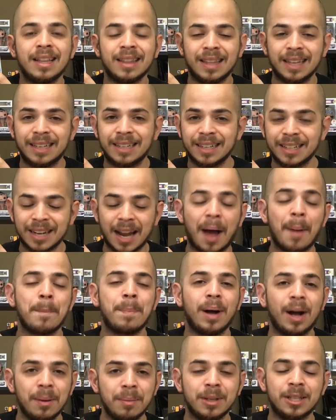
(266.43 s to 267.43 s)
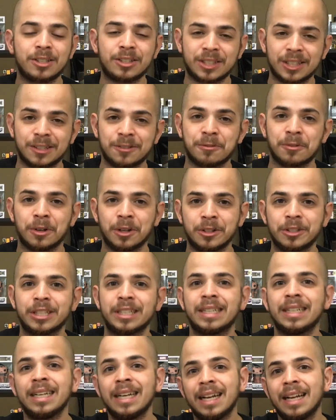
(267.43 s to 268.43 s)
They did not publish this
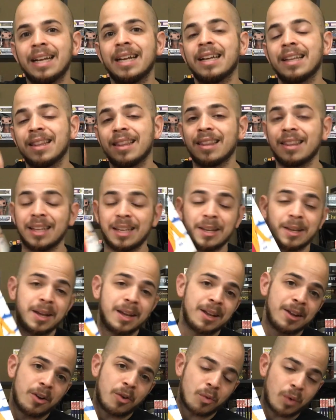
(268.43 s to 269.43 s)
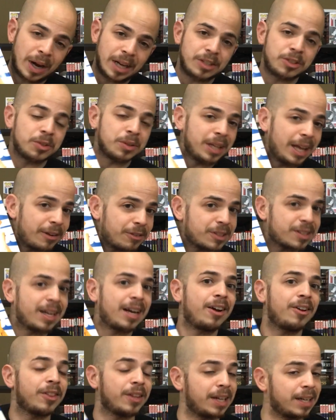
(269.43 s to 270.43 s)
version in the right to left
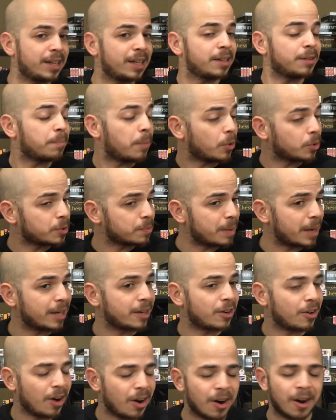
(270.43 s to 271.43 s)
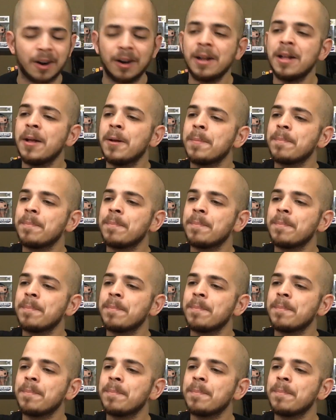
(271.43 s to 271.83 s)
style that most manga are.